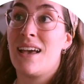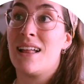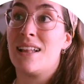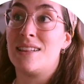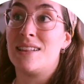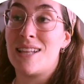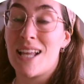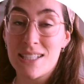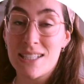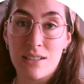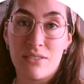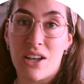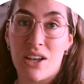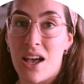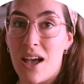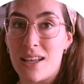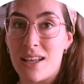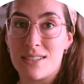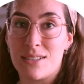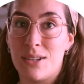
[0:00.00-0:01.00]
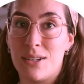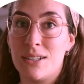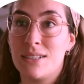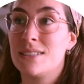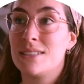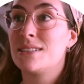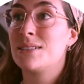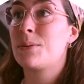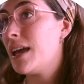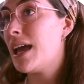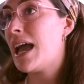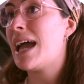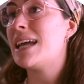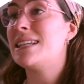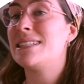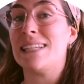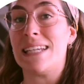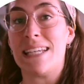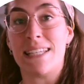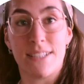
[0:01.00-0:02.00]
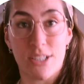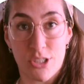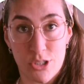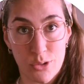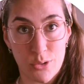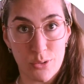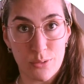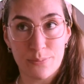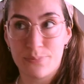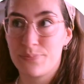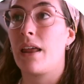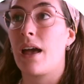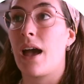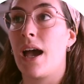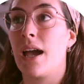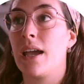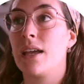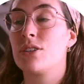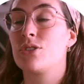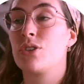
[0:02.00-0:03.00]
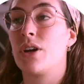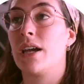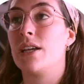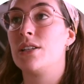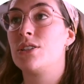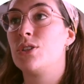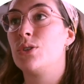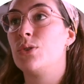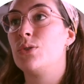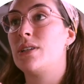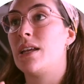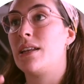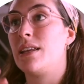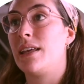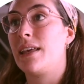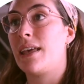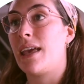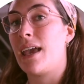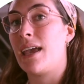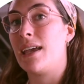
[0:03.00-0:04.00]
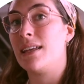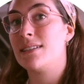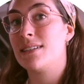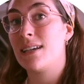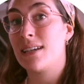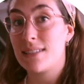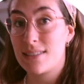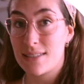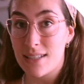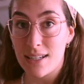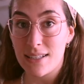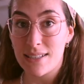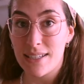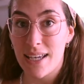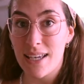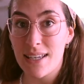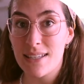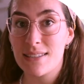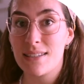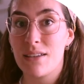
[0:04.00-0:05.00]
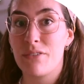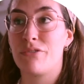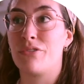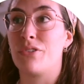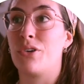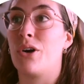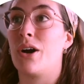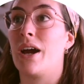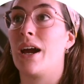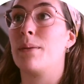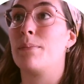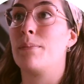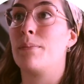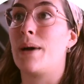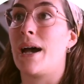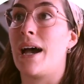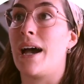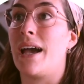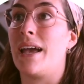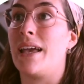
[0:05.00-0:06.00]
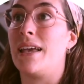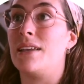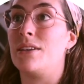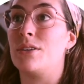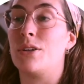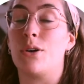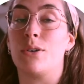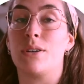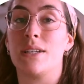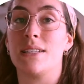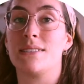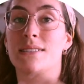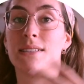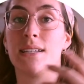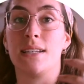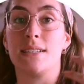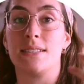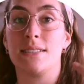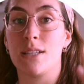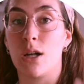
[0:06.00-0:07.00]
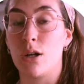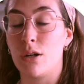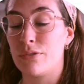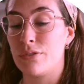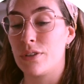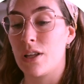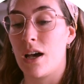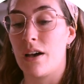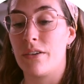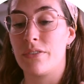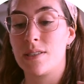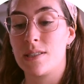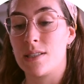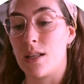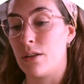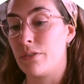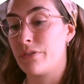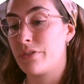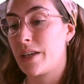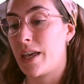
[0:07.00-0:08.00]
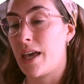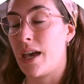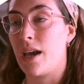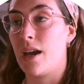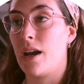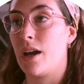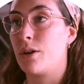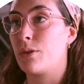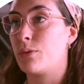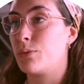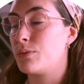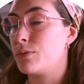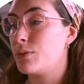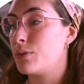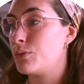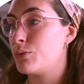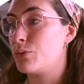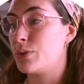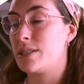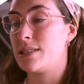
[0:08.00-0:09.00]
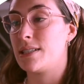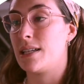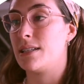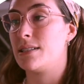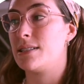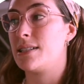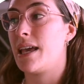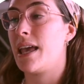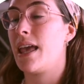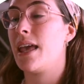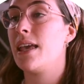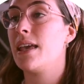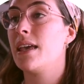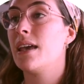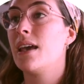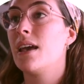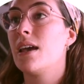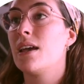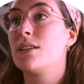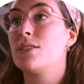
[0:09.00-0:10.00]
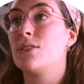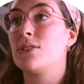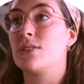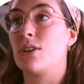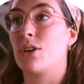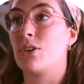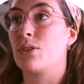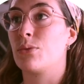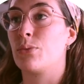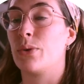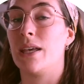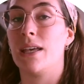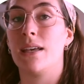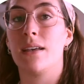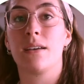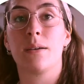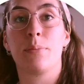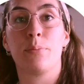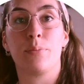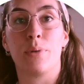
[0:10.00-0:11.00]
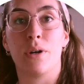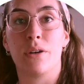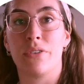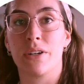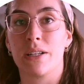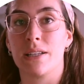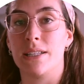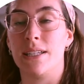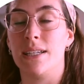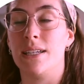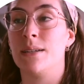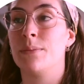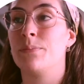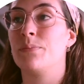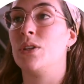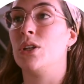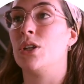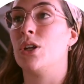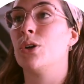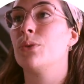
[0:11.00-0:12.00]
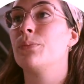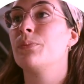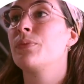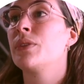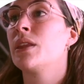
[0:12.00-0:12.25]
less of a hassle, and easier to do. I try to dedicate Sundays for my, you know, it's a self-love, self-care reset day to start the week perfectly, you know,